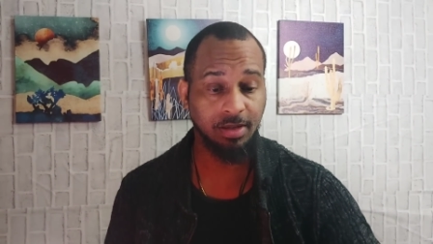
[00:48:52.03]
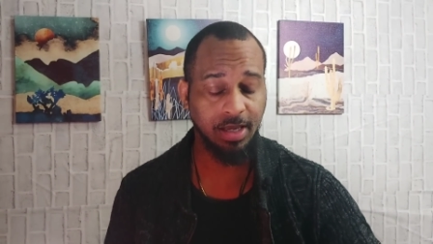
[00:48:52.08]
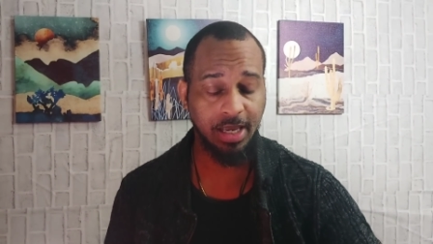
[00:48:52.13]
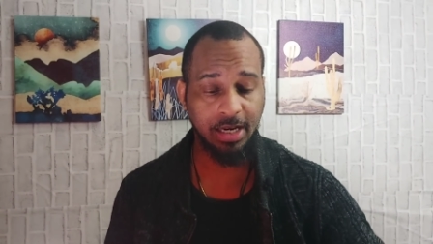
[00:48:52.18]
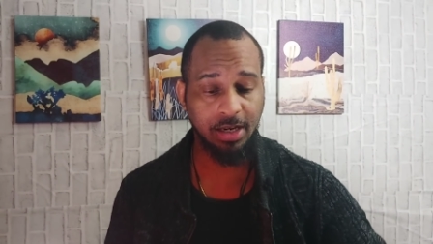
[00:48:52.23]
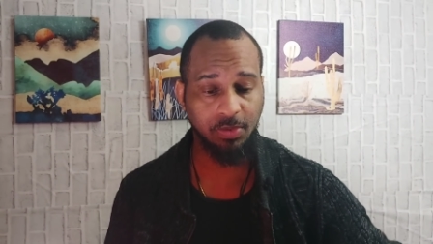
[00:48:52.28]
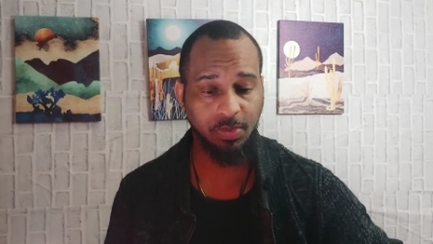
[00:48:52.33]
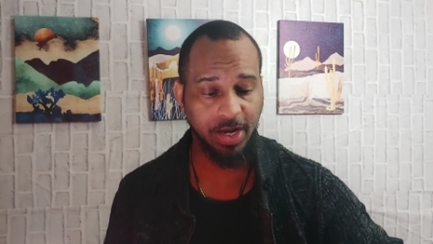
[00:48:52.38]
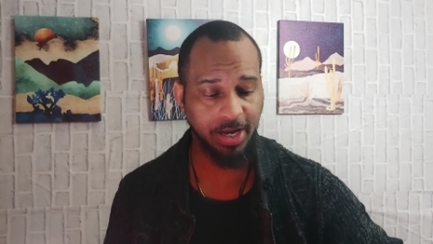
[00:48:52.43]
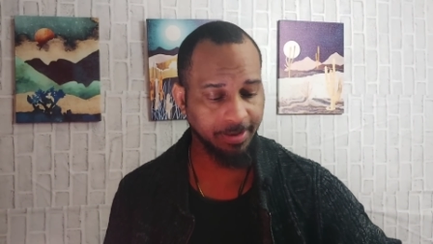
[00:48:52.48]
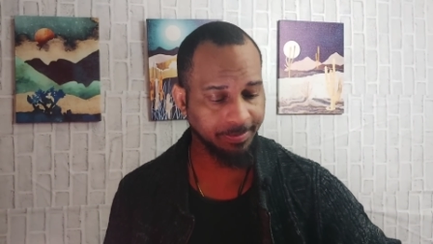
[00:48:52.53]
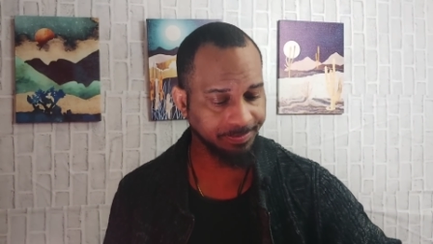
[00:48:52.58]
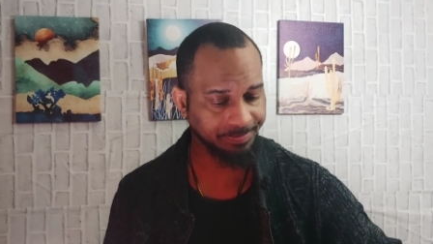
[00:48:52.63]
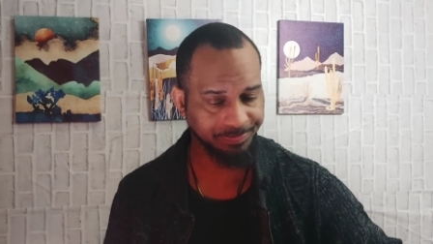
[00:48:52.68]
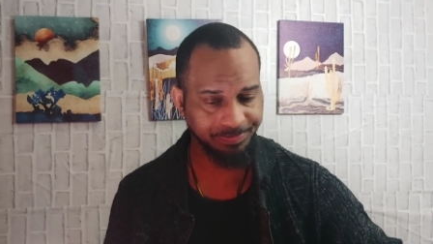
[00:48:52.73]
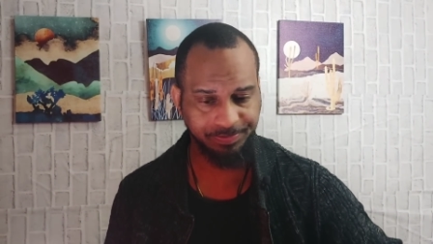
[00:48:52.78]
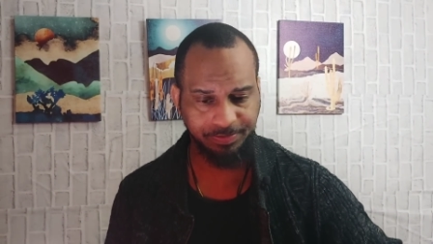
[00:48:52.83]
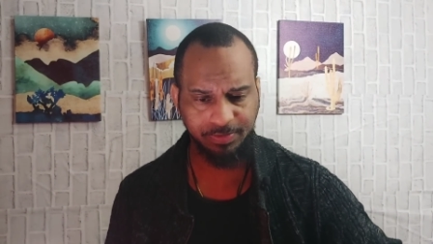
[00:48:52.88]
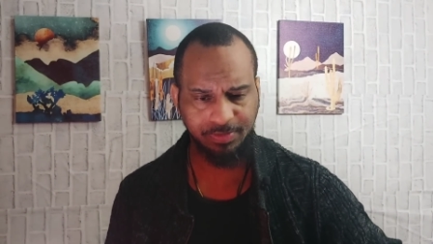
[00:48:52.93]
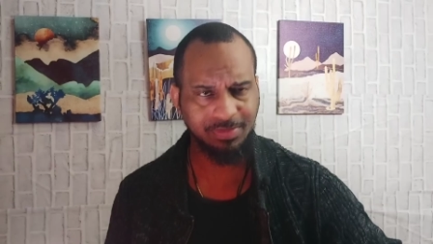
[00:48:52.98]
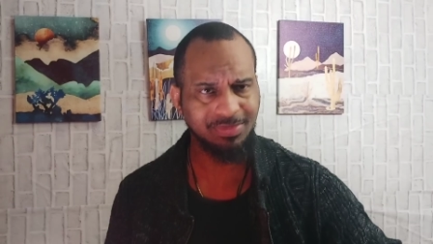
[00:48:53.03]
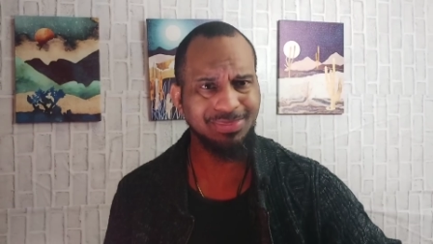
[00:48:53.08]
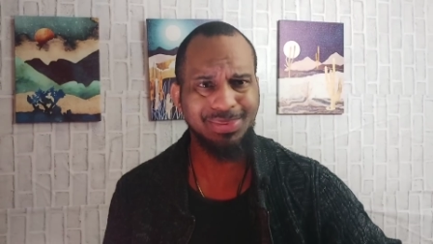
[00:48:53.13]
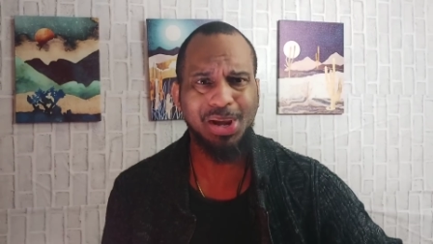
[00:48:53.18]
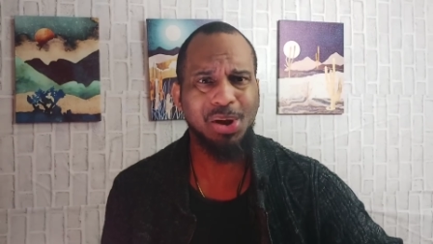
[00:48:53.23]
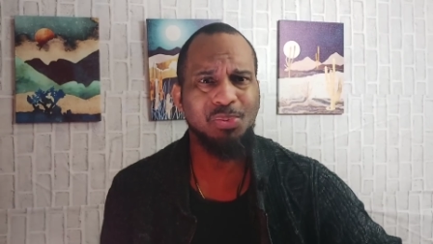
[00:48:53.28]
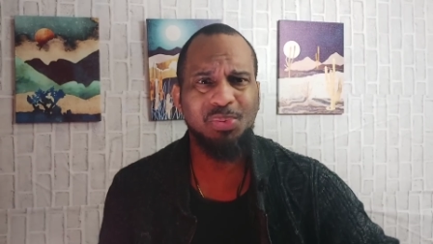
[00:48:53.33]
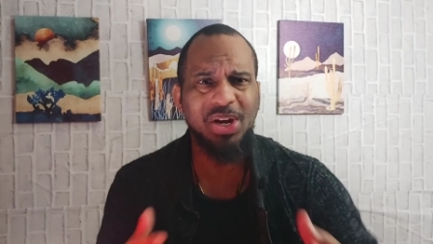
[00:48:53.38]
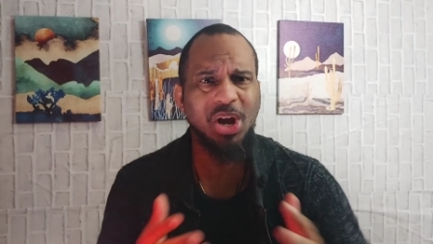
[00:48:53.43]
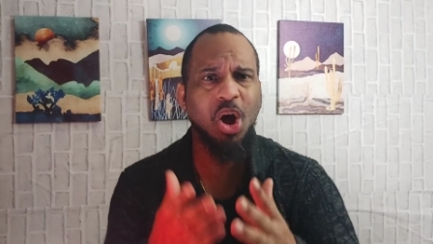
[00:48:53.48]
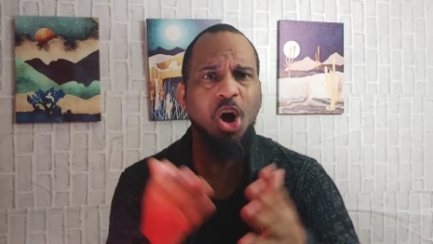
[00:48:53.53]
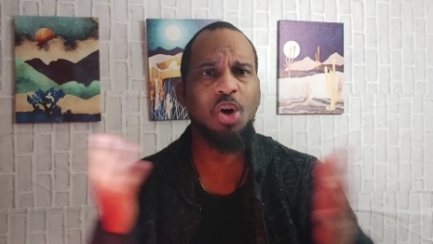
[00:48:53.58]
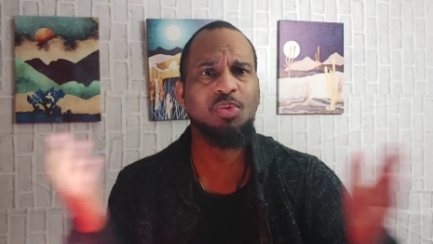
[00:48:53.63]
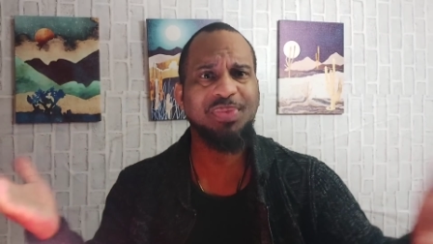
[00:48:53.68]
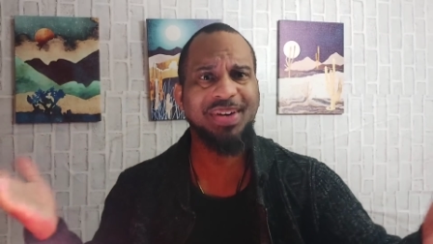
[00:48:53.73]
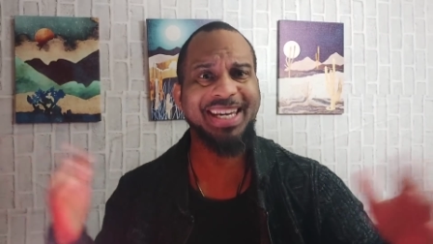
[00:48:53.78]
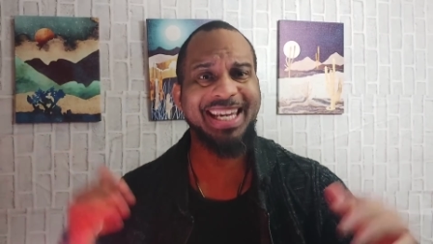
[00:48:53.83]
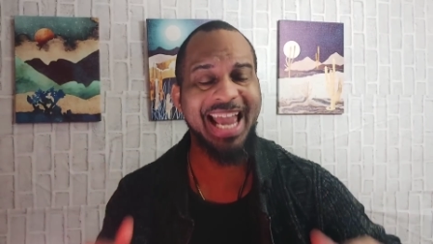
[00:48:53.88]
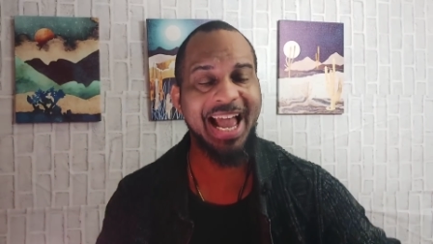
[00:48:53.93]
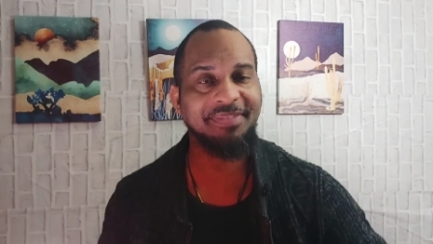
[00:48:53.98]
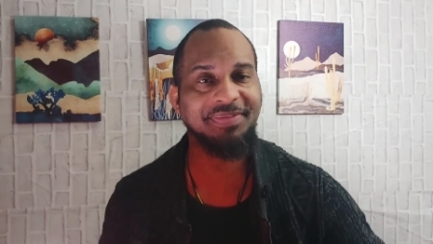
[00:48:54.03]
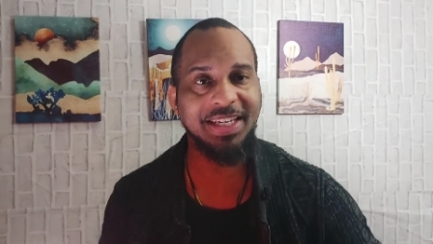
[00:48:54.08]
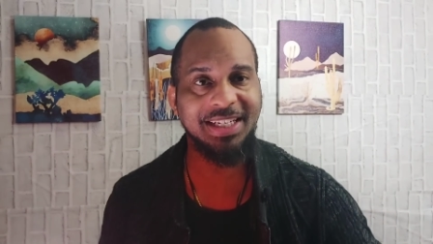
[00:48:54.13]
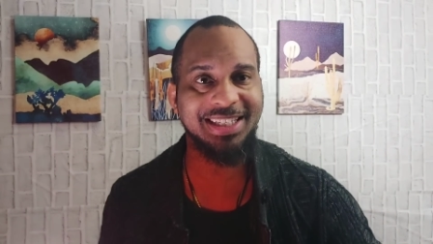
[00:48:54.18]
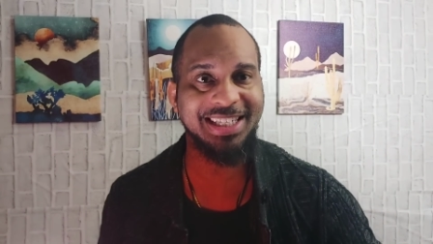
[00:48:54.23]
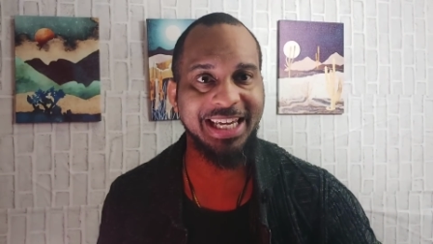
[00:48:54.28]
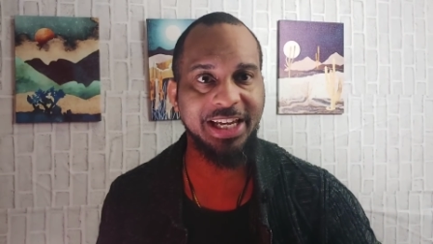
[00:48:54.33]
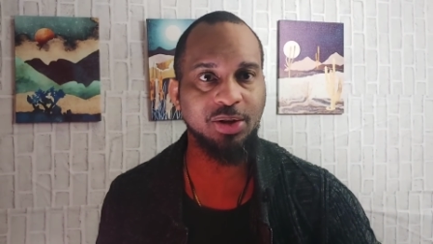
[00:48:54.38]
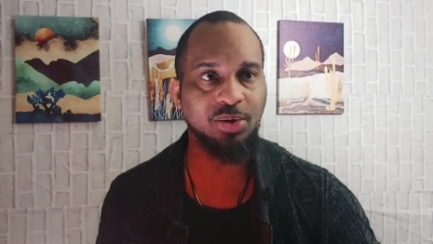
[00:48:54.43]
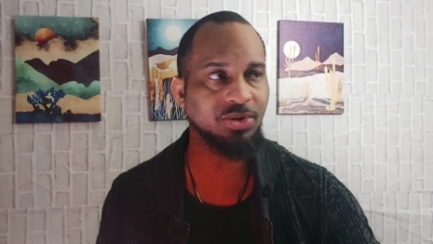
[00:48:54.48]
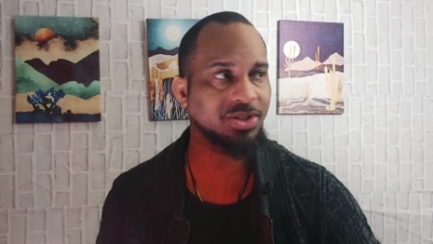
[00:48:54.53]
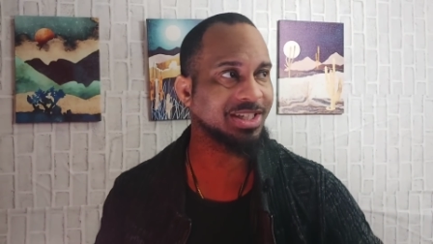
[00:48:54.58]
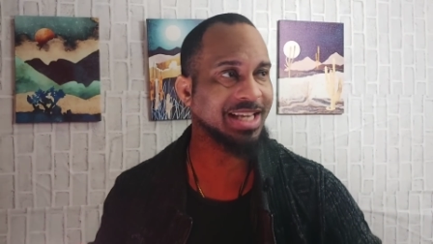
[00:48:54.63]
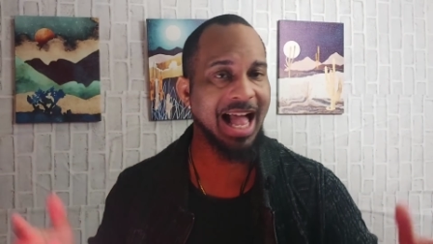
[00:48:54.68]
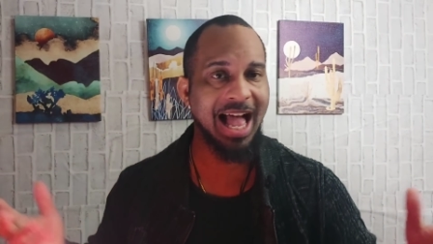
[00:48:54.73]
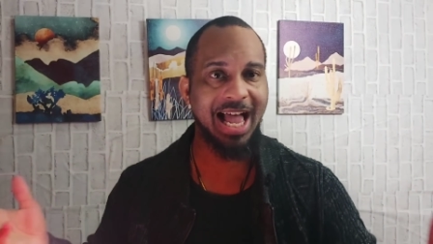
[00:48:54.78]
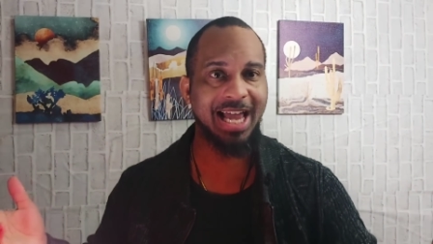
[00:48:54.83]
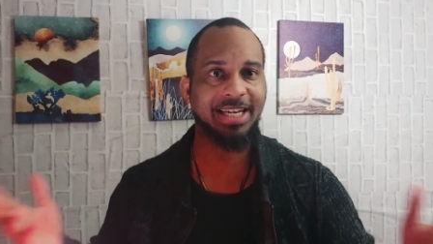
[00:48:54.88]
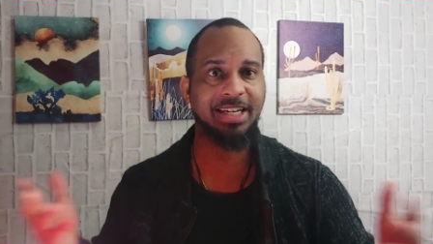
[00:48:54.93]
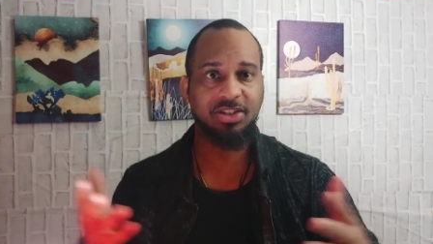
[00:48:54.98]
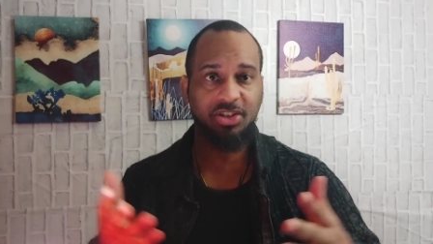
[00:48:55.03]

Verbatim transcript: Anyway, we already have the deal signed.